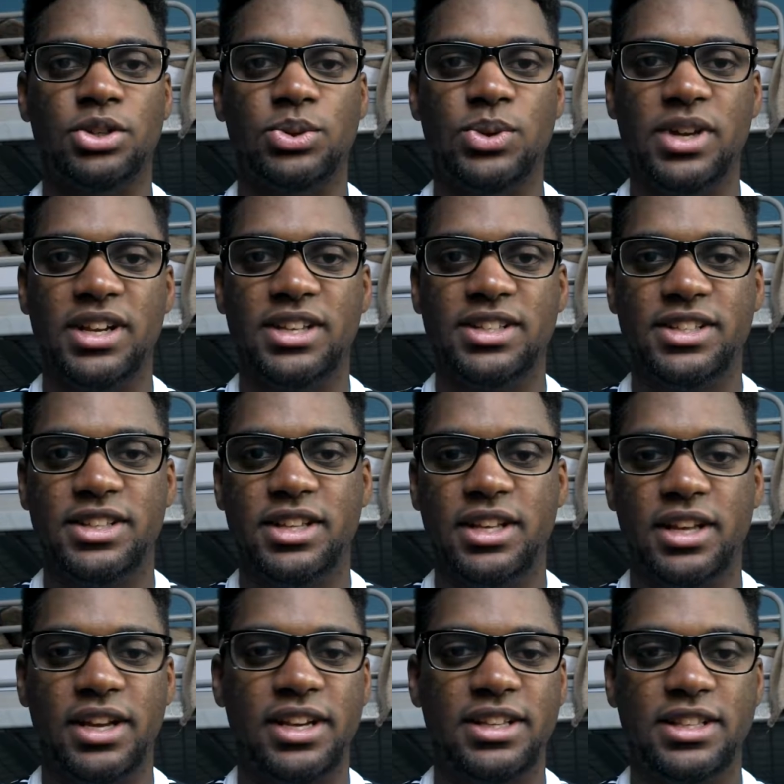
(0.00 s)
doing
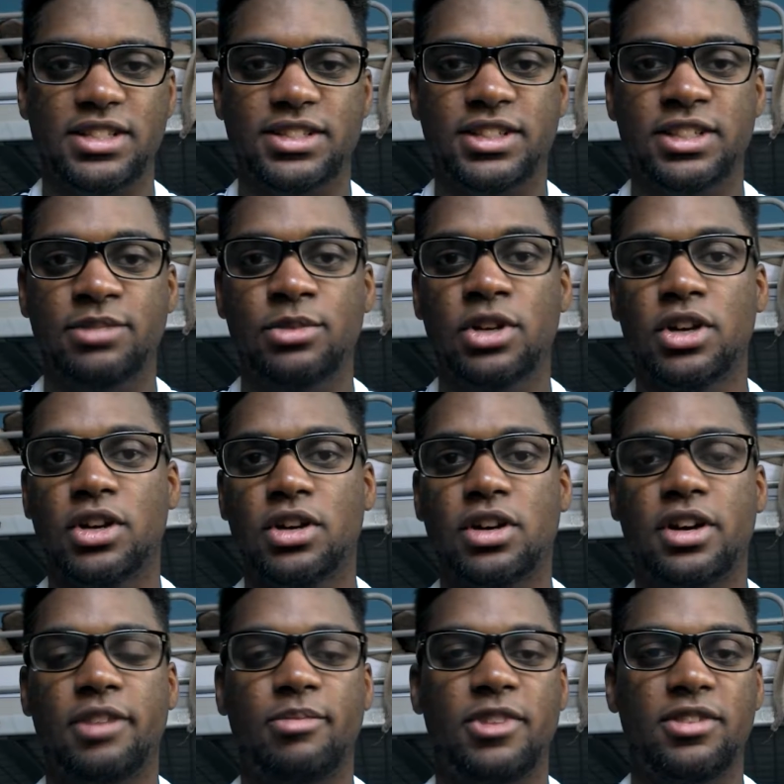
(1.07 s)
anything to them,
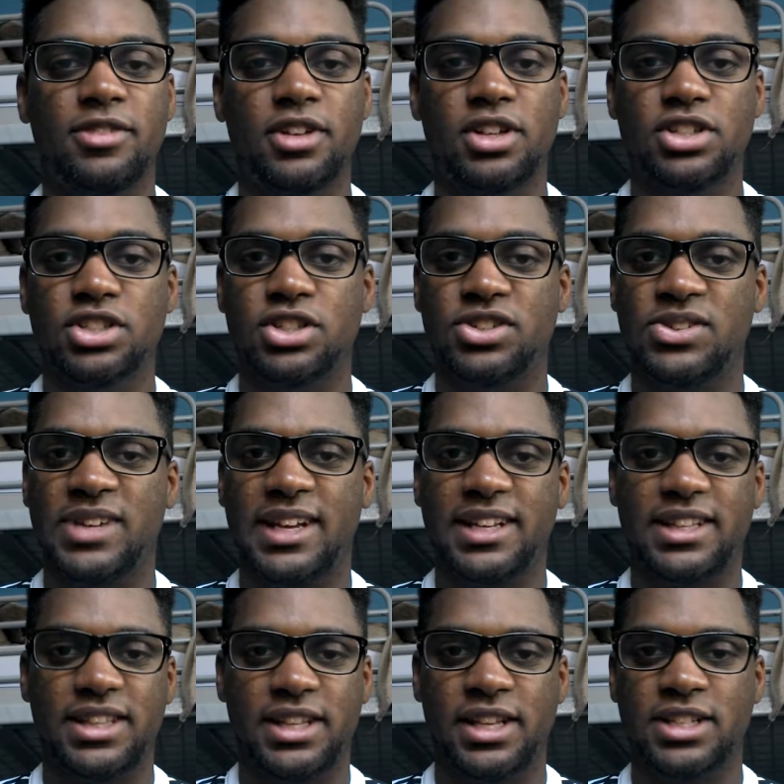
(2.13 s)
and midfielders aren't doing
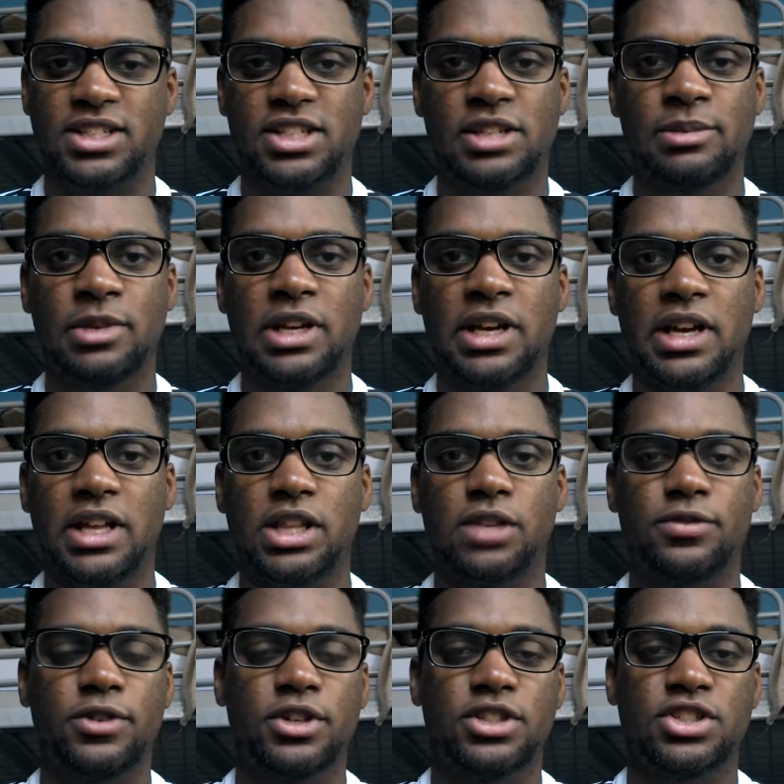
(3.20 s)
anything to them, the
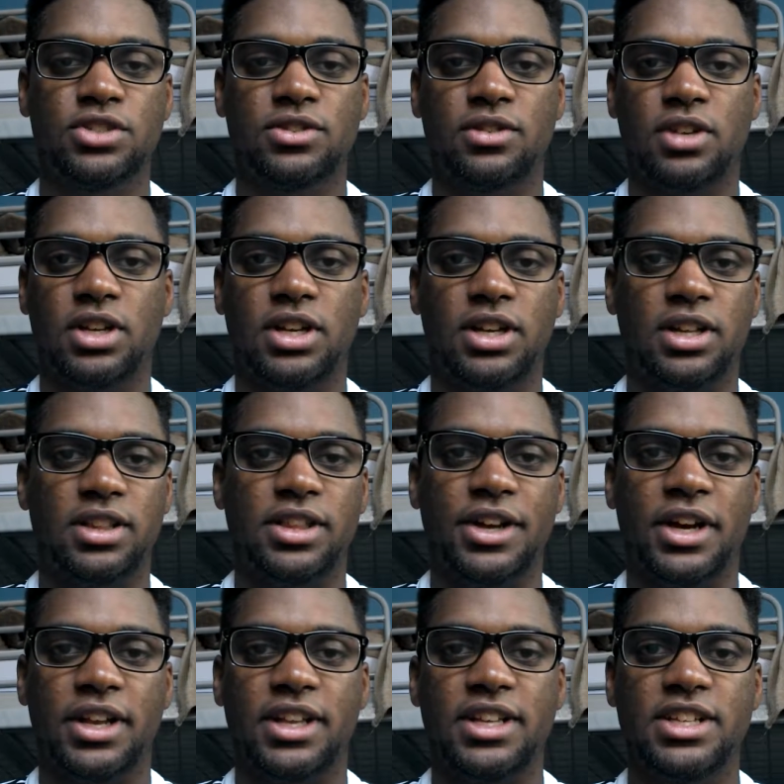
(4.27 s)
first
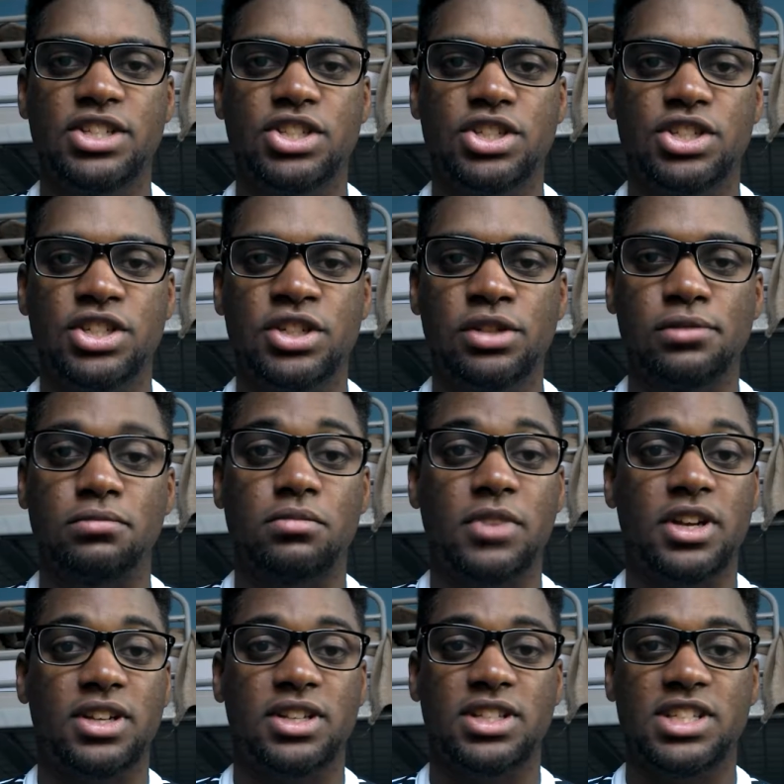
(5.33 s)
thought is to shoot.
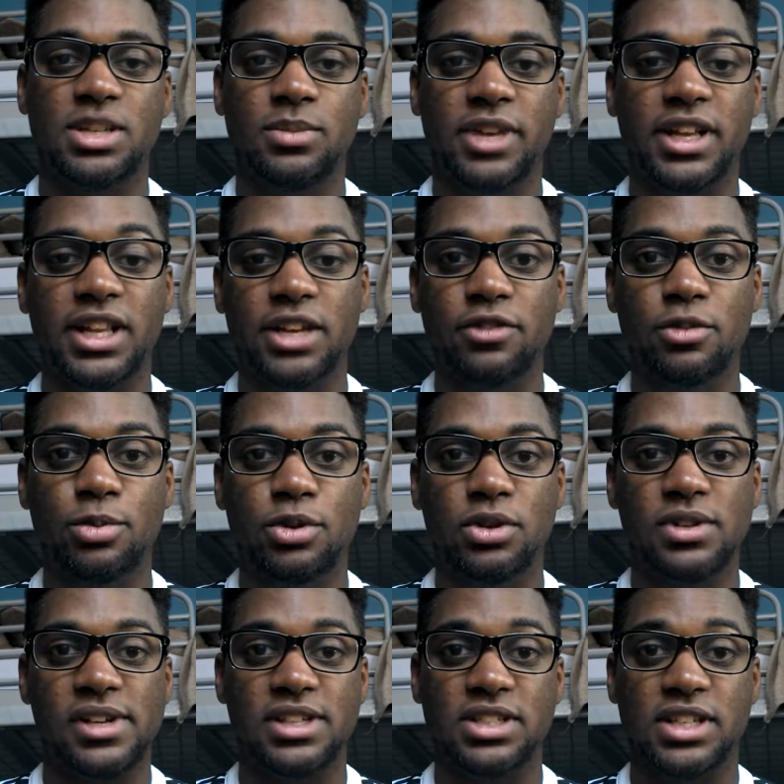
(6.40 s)
And on a team like
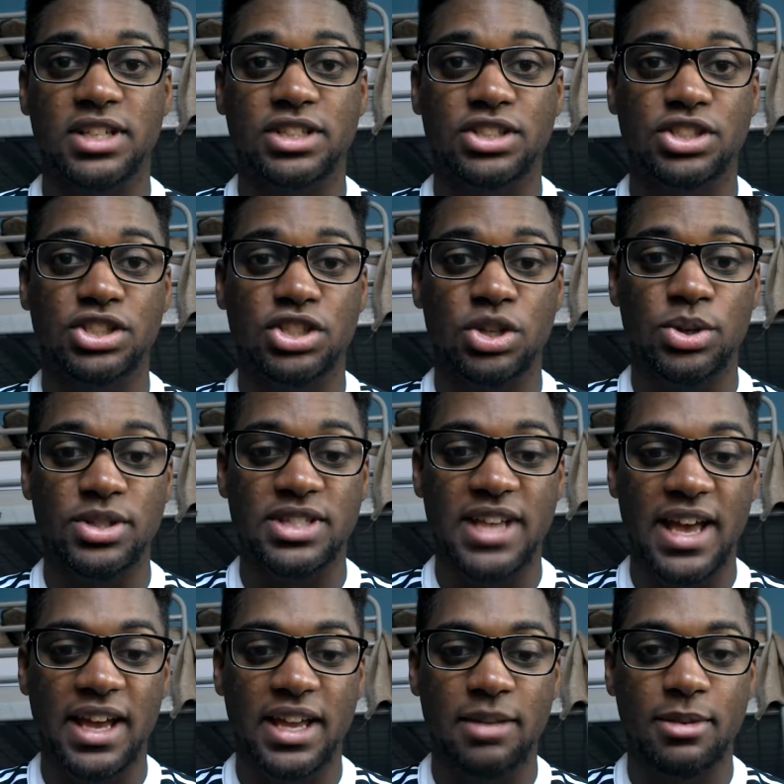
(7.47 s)
Liverpool that's so
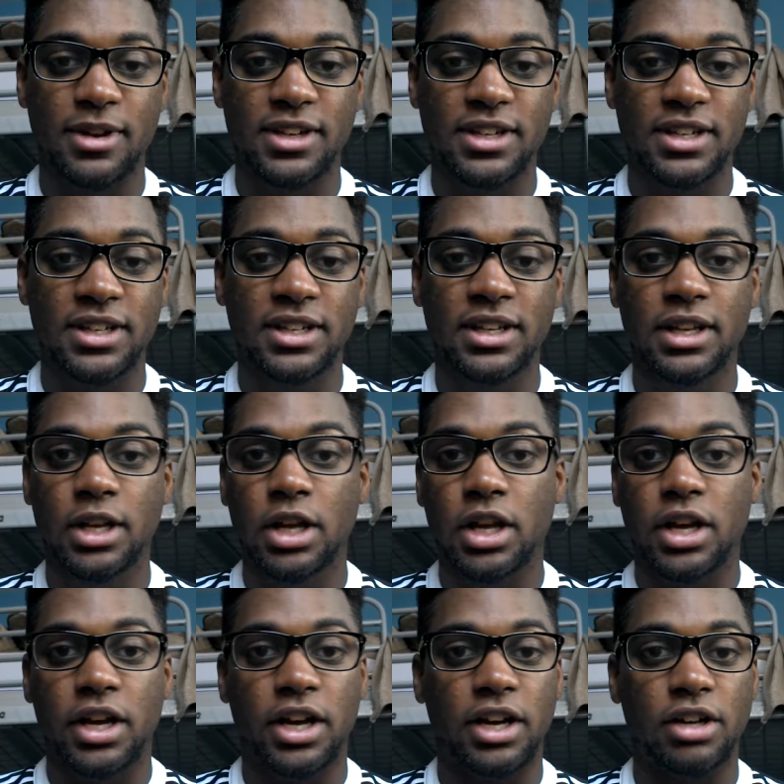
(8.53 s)
attacking minded,
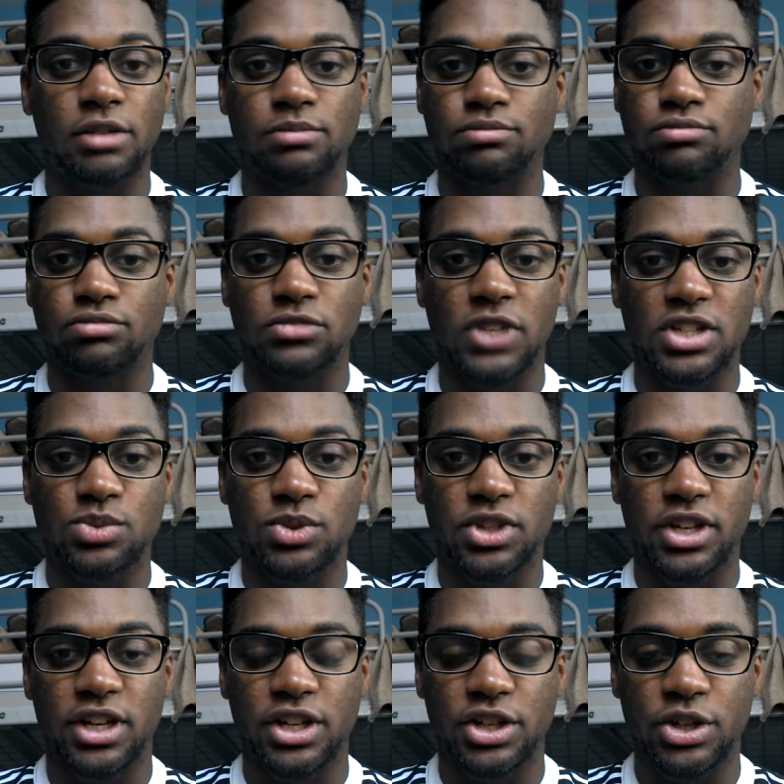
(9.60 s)
that's what
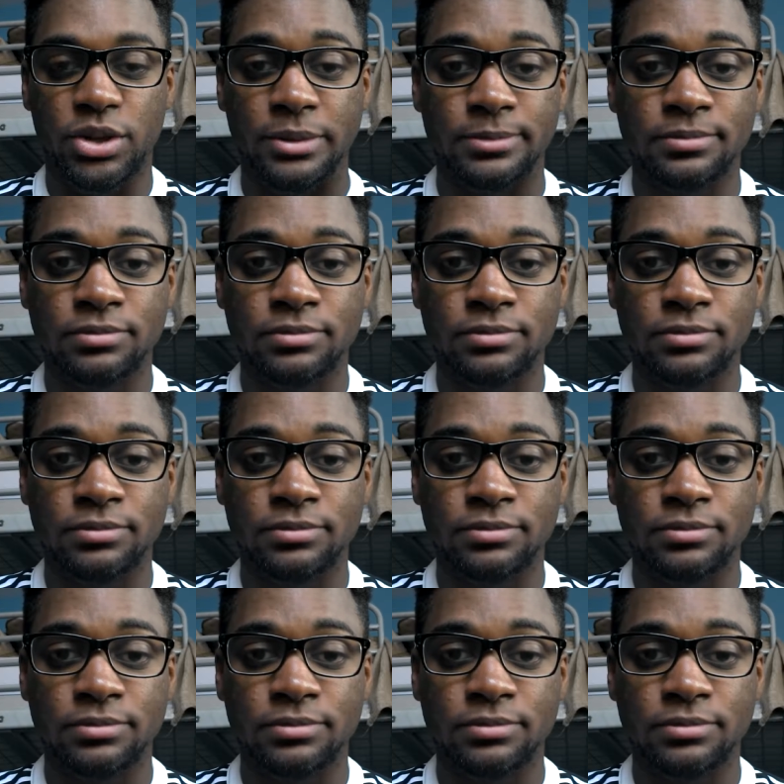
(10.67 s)
they're gonna do.